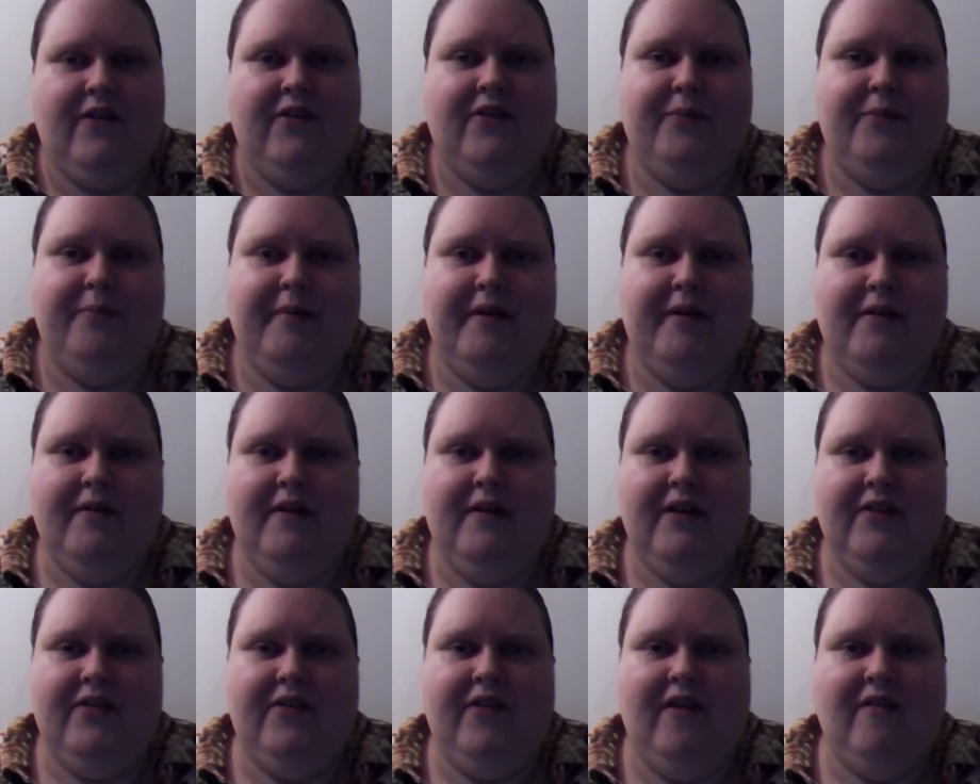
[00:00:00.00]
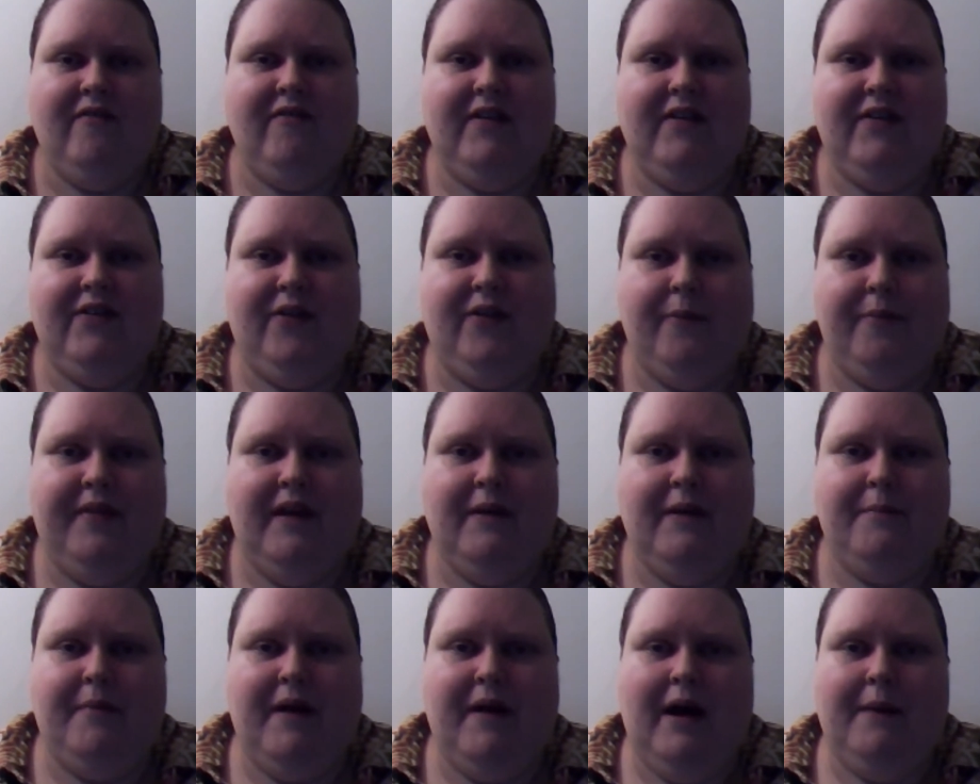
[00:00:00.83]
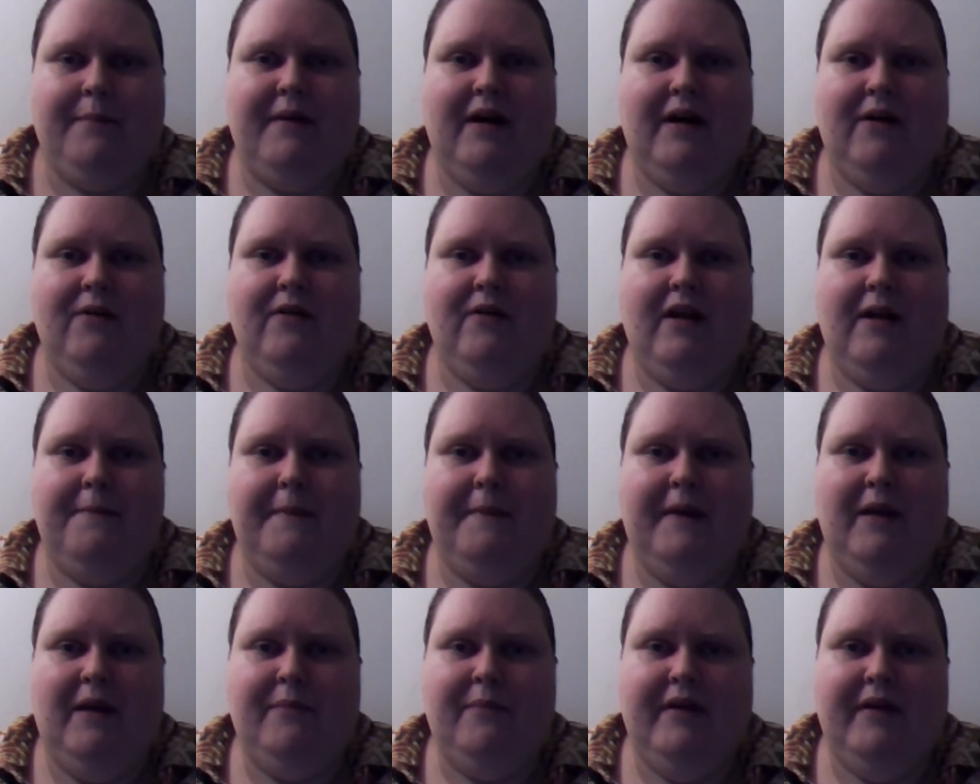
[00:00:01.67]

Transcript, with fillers: experience having something pop out at me.